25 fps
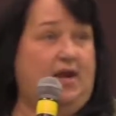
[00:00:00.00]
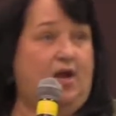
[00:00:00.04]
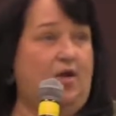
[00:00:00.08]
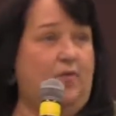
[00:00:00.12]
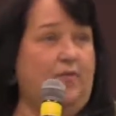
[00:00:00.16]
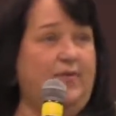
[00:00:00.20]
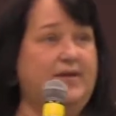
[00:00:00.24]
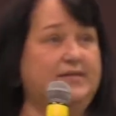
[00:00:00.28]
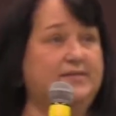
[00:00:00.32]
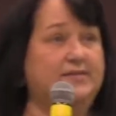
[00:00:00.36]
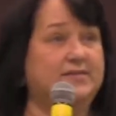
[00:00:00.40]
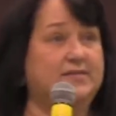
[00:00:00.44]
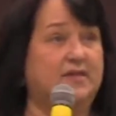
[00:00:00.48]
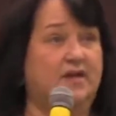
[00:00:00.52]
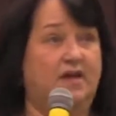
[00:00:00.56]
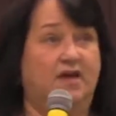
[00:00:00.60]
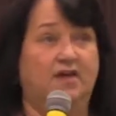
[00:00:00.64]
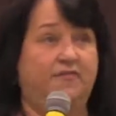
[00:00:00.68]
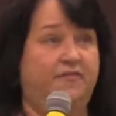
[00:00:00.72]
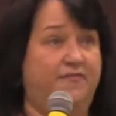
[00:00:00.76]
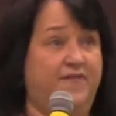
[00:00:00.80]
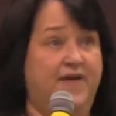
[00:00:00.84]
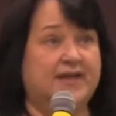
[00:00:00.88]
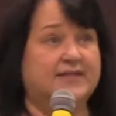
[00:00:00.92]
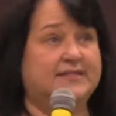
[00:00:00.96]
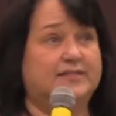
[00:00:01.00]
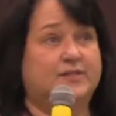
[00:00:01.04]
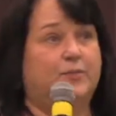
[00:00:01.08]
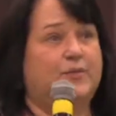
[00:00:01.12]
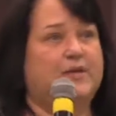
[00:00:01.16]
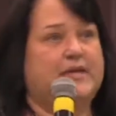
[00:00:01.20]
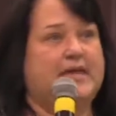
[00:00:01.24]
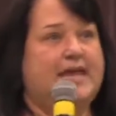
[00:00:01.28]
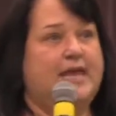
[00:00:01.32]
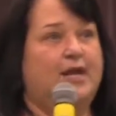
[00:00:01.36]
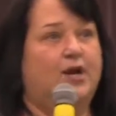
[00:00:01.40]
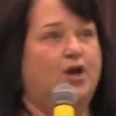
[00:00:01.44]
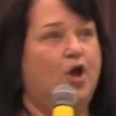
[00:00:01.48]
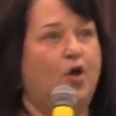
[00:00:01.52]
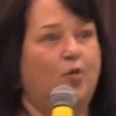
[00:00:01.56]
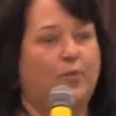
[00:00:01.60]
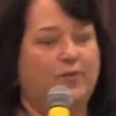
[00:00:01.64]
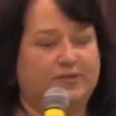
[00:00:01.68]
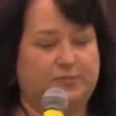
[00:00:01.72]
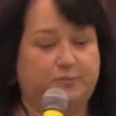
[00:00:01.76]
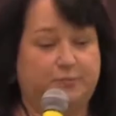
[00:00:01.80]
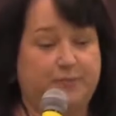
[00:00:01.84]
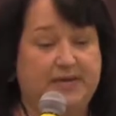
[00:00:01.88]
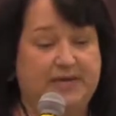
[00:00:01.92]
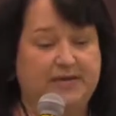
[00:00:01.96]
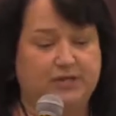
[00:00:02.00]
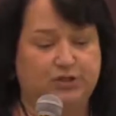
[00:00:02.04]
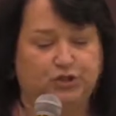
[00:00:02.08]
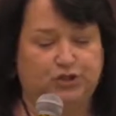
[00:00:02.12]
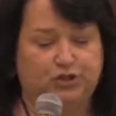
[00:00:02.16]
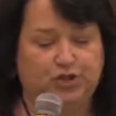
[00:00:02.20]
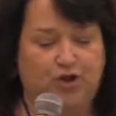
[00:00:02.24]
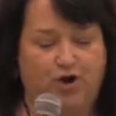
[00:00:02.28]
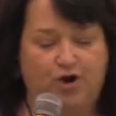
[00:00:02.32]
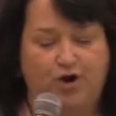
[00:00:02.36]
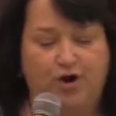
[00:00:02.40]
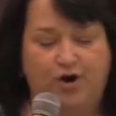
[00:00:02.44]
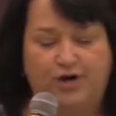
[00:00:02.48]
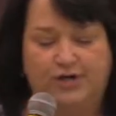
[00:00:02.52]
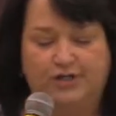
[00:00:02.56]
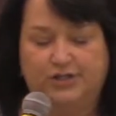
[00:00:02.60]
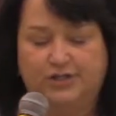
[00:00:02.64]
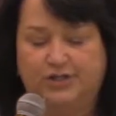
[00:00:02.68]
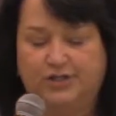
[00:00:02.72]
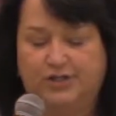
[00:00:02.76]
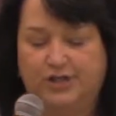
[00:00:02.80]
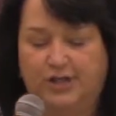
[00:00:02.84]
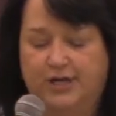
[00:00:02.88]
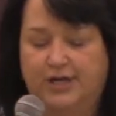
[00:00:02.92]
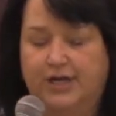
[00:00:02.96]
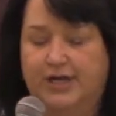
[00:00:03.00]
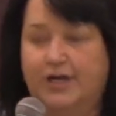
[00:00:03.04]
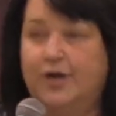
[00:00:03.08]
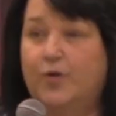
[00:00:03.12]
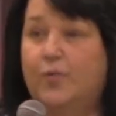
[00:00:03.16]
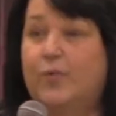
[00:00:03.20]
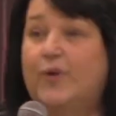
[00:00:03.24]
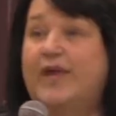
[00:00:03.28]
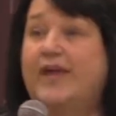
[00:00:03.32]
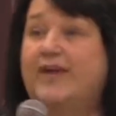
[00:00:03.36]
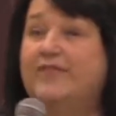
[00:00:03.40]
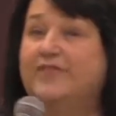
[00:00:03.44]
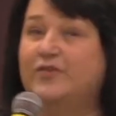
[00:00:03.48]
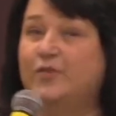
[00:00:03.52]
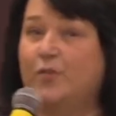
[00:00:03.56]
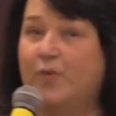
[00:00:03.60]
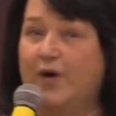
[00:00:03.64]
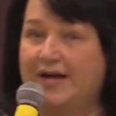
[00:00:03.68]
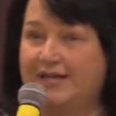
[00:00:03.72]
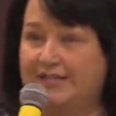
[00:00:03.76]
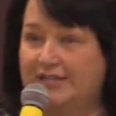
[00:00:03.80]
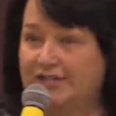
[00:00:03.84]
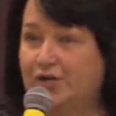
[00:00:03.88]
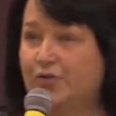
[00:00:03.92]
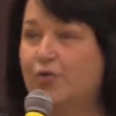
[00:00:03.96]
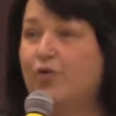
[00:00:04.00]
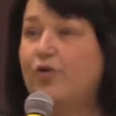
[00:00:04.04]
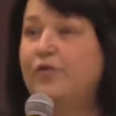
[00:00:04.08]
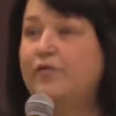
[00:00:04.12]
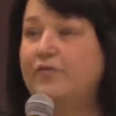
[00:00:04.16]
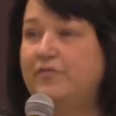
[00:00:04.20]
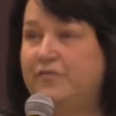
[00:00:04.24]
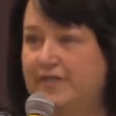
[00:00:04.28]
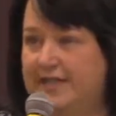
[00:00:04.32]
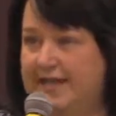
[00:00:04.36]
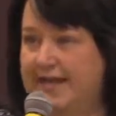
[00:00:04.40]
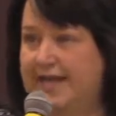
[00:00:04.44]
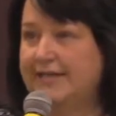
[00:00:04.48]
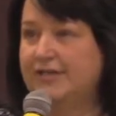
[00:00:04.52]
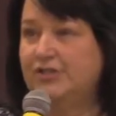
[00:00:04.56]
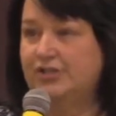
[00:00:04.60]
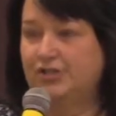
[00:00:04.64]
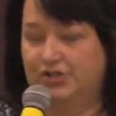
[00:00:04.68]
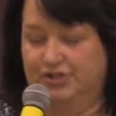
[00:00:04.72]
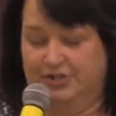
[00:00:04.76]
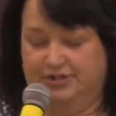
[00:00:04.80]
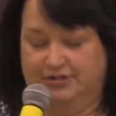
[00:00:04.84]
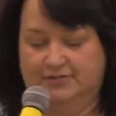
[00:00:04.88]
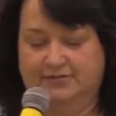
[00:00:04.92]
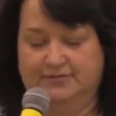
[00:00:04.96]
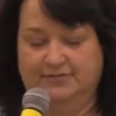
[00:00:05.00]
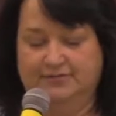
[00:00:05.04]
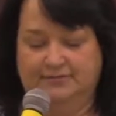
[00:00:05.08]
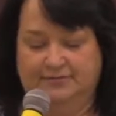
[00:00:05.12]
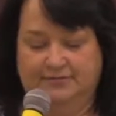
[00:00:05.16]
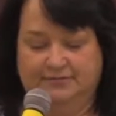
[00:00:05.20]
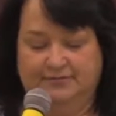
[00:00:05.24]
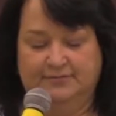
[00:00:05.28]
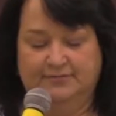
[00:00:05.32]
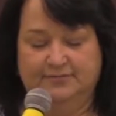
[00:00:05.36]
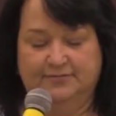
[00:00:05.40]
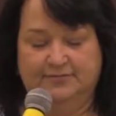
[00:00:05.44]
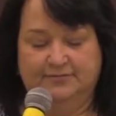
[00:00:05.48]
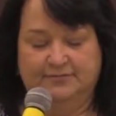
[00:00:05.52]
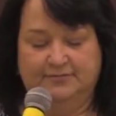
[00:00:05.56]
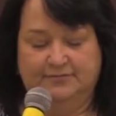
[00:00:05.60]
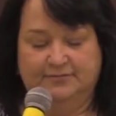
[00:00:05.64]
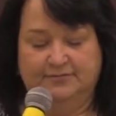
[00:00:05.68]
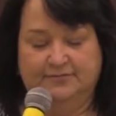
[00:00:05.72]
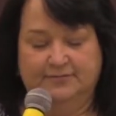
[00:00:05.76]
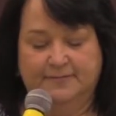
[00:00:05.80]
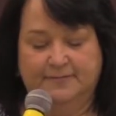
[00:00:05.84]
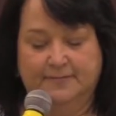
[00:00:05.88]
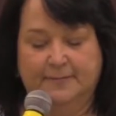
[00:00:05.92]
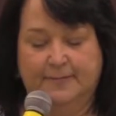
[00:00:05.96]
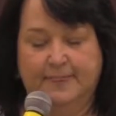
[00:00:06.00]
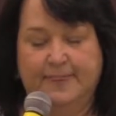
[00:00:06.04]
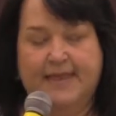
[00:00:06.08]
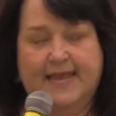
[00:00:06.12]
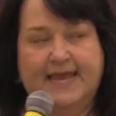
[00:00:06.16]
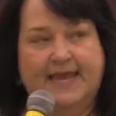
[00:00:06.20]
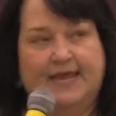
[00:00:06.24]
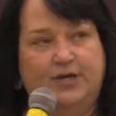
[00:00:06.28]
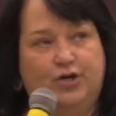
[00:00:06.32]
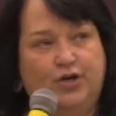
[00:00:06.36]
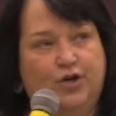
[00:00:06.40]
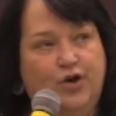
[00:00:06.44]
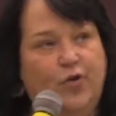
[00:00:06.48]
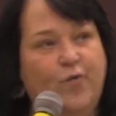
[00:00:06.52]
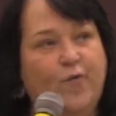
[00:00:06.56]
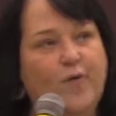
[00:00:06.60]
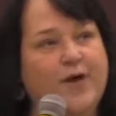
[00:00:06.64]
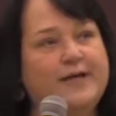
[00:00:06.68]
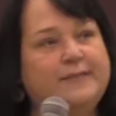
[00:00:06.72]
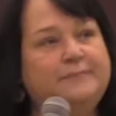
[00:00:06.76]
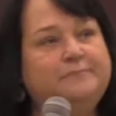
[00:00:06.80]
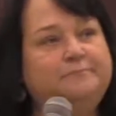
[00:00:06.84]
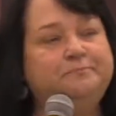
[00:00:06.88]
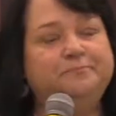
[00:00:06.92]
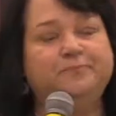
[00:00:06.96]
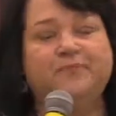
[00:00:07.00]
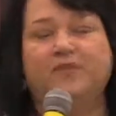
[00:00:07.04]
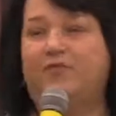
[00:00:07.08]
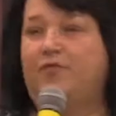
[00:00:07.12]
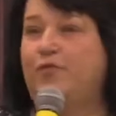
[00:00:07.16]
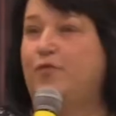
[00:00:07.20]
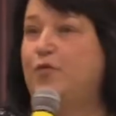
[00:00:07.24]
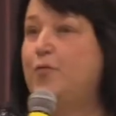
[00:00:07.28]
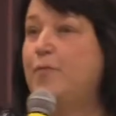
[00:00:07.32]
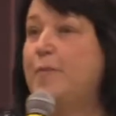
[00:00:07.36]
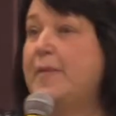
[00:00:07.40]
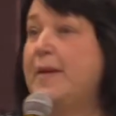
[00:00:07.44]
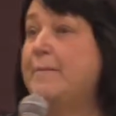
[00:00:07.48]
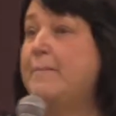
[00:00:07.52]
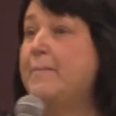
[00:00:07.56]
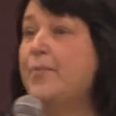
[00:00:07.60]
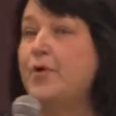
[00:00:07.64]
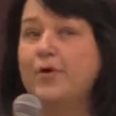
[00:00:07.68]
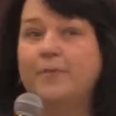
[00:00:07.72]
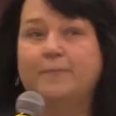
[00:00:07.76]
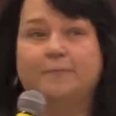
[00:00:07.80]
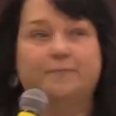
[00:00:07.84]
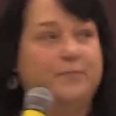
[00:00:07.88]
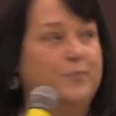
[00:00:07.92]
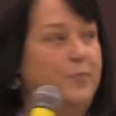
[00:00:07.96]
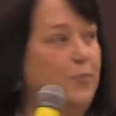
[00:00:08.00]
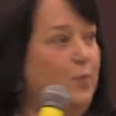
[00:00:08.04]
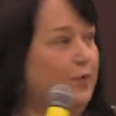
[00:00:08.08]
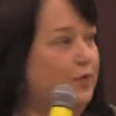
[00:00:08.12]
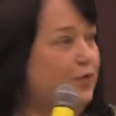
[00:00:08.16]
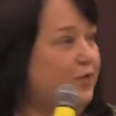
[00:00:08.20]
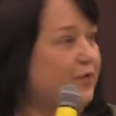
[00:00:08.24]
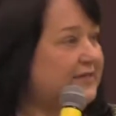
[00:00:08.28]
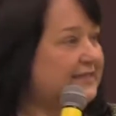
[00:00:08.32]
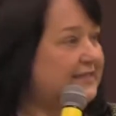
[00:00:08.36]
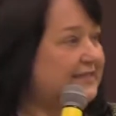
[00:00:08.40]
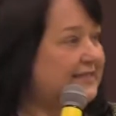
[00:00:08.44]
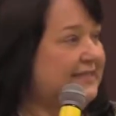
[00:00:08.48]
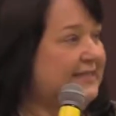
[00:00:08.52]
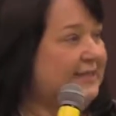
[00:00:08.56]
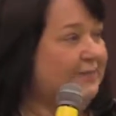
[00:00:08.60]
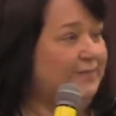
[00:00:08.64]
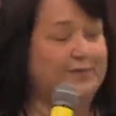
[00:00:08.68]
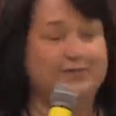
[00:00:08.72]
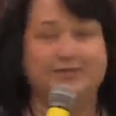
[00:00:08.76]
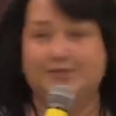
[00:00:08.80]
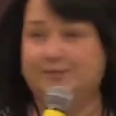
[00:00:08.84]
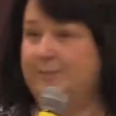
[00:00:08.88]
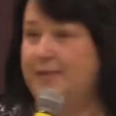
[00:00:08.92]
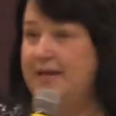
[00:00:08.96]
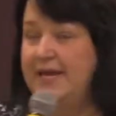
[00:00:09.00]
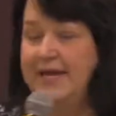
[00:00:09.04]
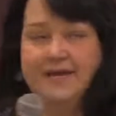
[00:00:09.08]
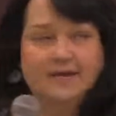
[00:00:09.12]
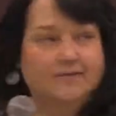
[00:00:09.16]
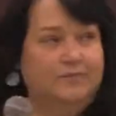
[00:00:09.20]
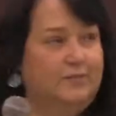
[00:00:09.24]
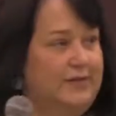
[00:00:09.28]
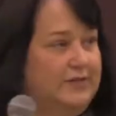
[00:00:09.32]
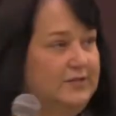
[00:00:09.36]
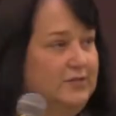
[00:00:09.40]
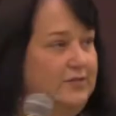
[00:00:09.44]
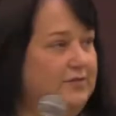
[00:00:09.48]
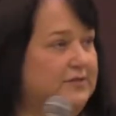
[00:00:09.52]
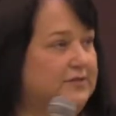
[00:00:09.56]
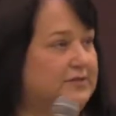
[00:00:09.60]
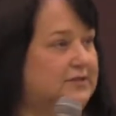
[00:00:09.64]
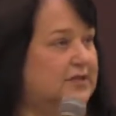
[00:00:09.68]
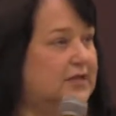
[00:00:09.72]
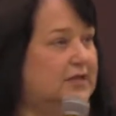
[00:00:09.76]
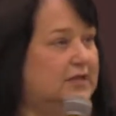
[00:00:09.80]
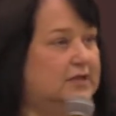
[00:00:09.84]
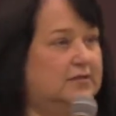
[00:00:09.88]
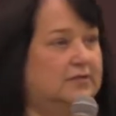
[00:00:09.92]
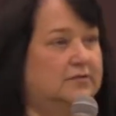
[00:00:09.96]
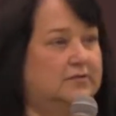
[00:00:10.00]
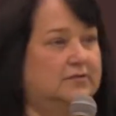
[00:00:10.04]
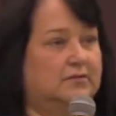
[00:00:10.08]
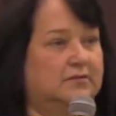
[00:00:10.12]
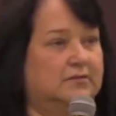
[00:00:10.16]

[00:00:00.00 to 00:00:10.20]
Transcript: always affect it. We can't always be in charge. We have to watch our own flesh. And you know what? If you remember, when Christine was speaking, where's Christine?